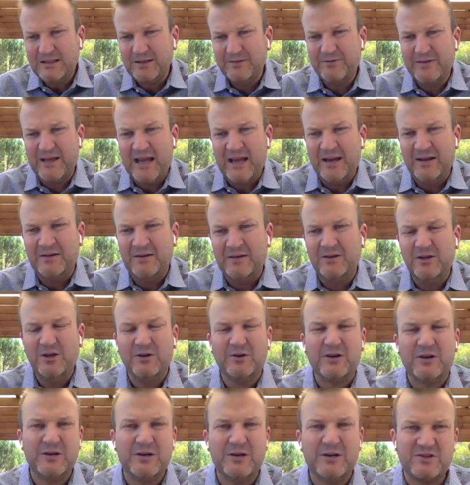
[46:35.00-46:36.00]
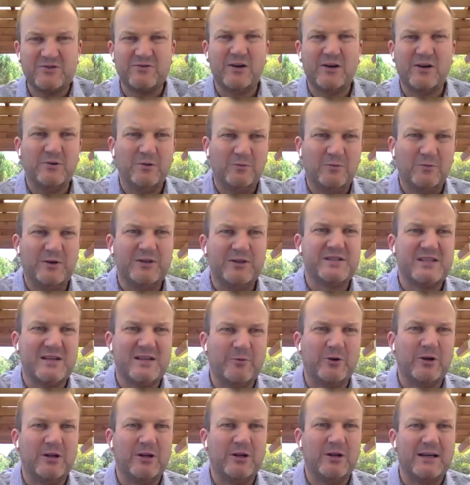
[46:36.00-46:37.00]
then you're going to struggle with
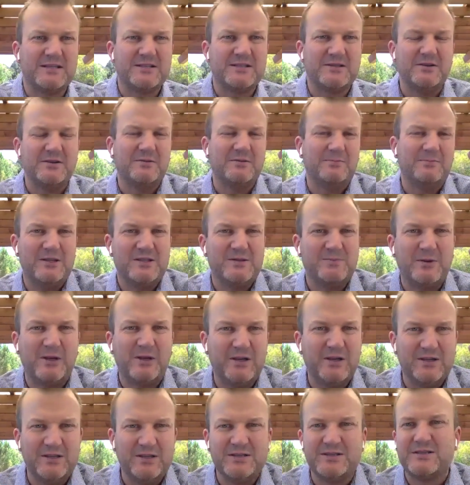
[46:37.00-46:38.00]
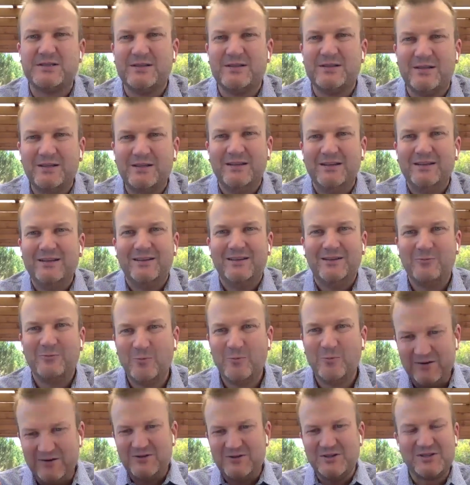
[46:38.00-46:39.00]
someone like Sonderpods because
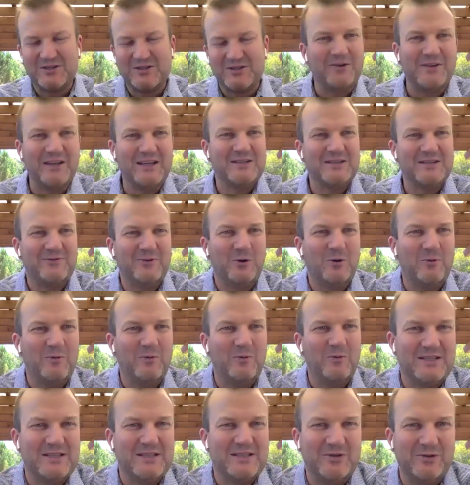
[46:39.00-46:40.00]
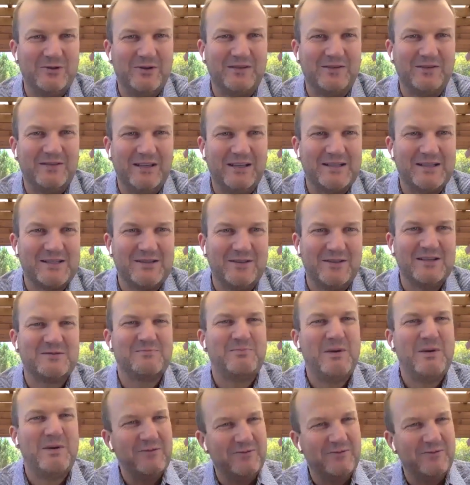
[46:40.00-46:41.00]
we've just got these 4 ways of doing things. So there's
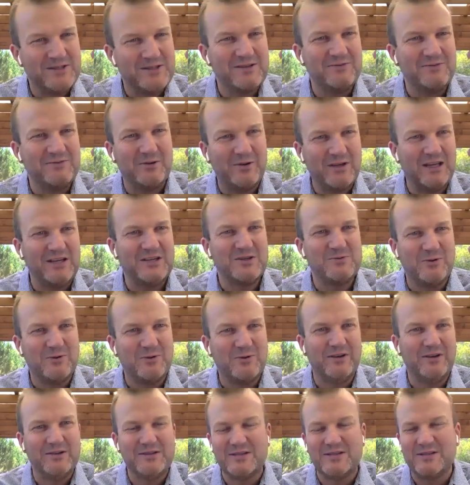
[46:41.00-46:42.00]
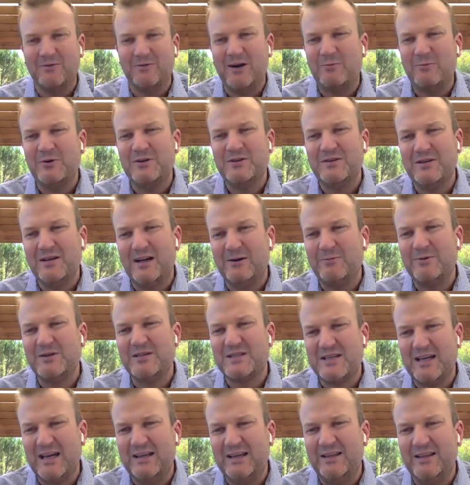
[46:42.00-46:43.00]
benefits of doing each one of those. So I would
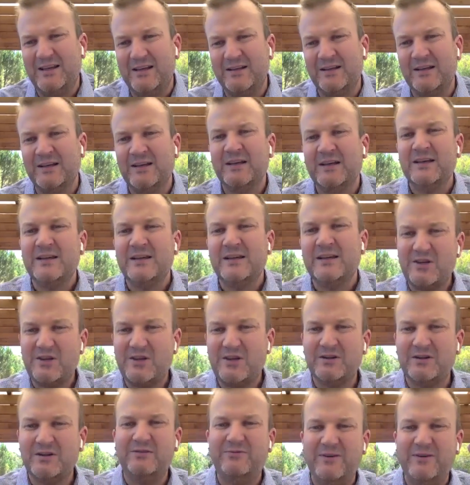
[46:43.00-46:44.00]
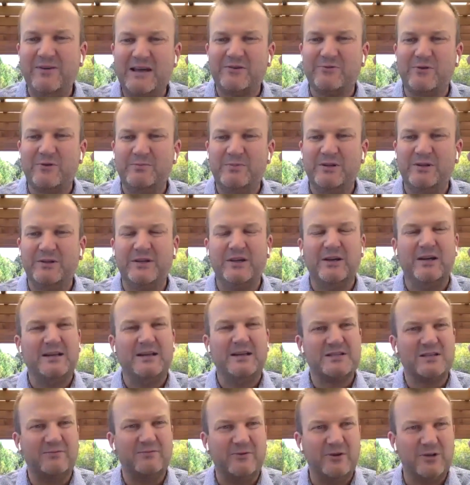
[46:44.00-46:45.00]
say that certainly factory built
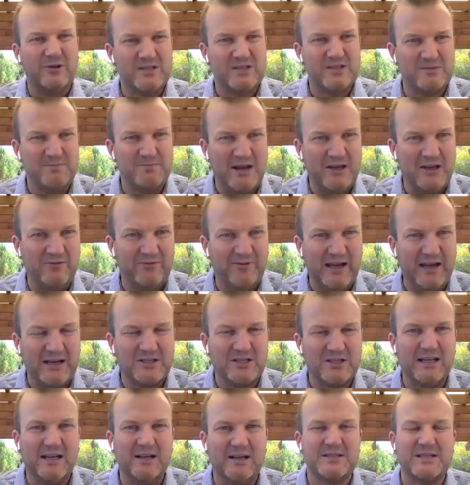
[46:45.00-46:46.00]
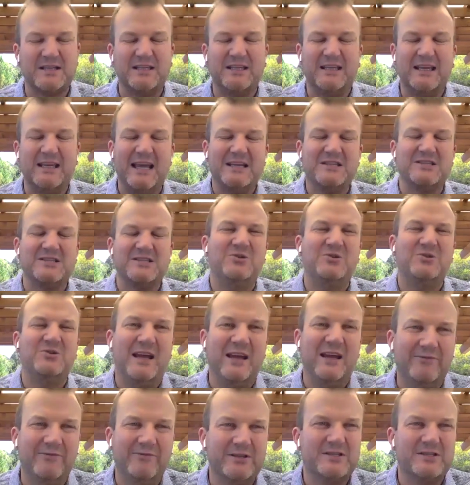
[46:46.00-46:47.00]
housing versus manufactured housing, yes, you
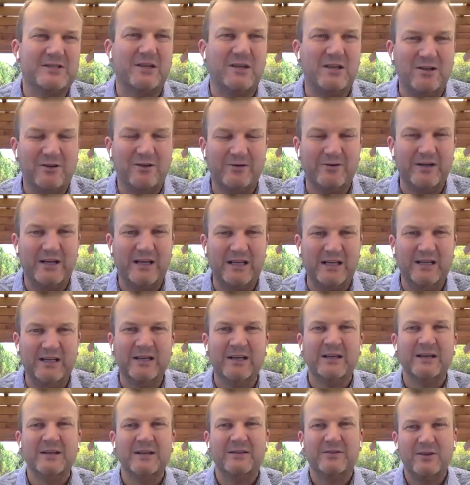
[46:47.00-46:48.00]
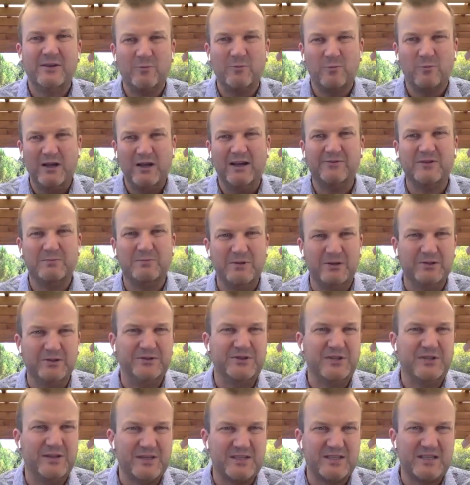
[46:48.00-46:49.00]
have the security that we have to
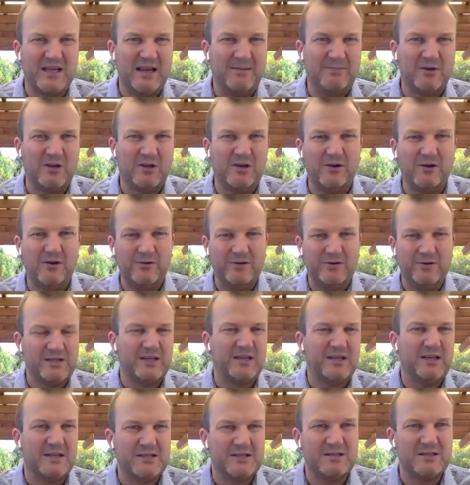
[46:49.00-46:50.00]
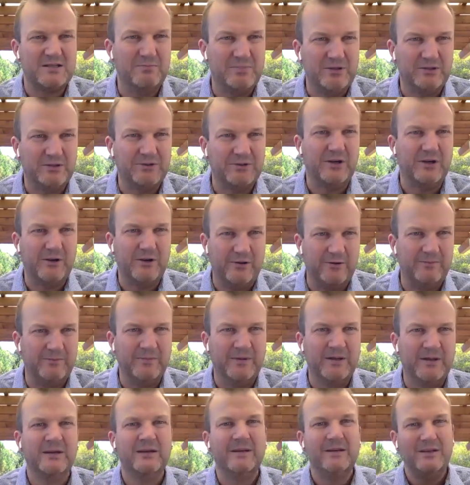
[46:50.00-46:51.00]
build to the same code as a custom built home.
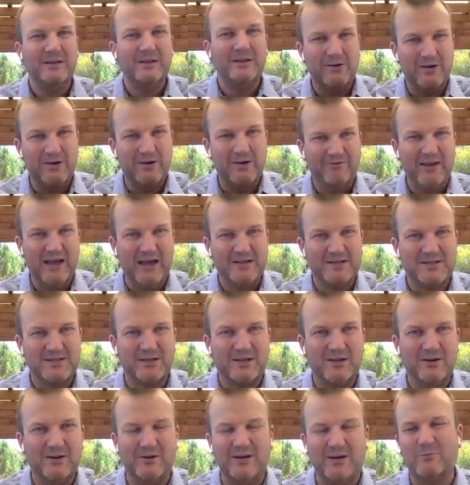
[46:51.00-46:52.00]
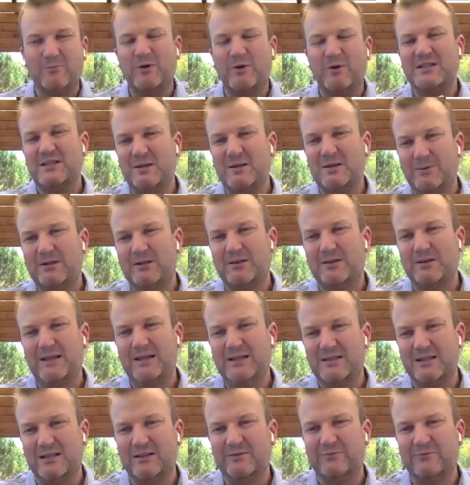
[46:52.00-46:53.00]
You have that as security, and we typically
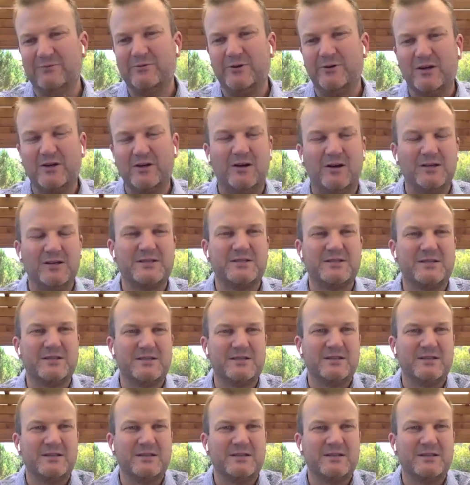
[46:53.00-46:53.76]
deliver at costs